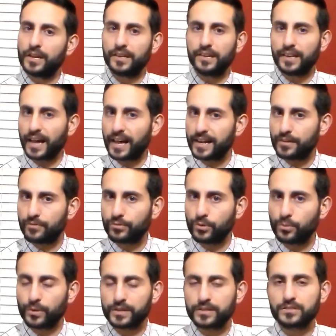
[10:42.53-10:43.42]
Not
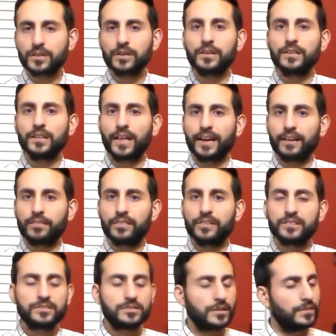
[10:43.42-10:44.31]
everyone is going to
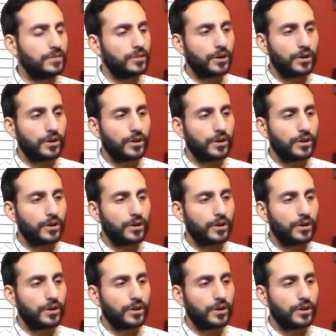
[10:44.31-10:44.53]
like this.